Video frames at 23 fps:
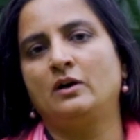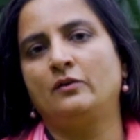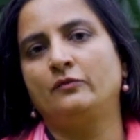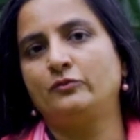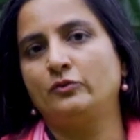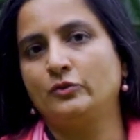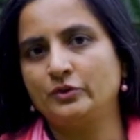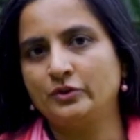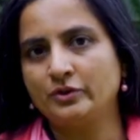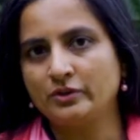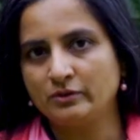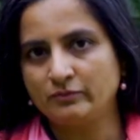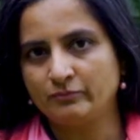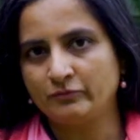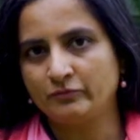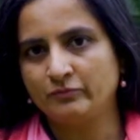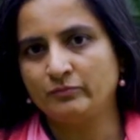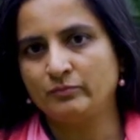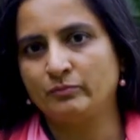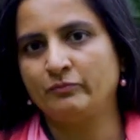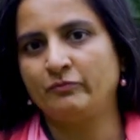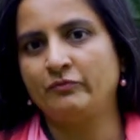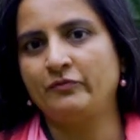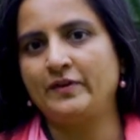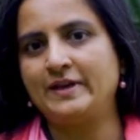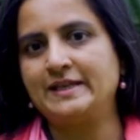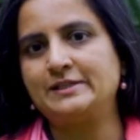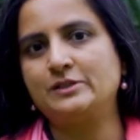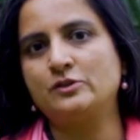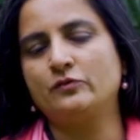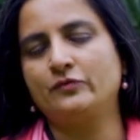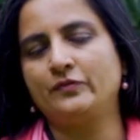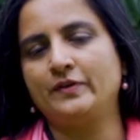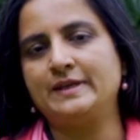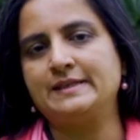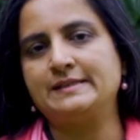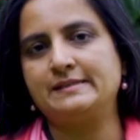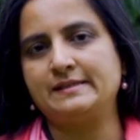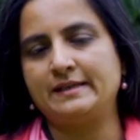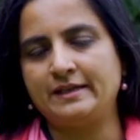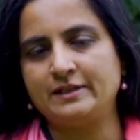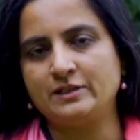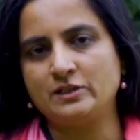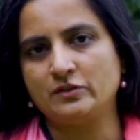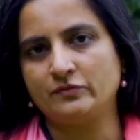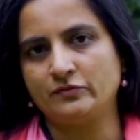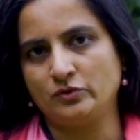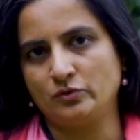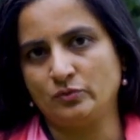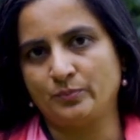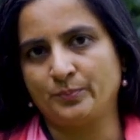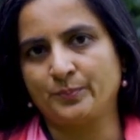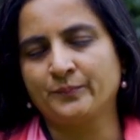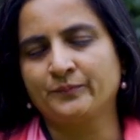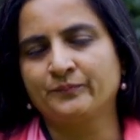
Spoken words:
for the face-to-face interview.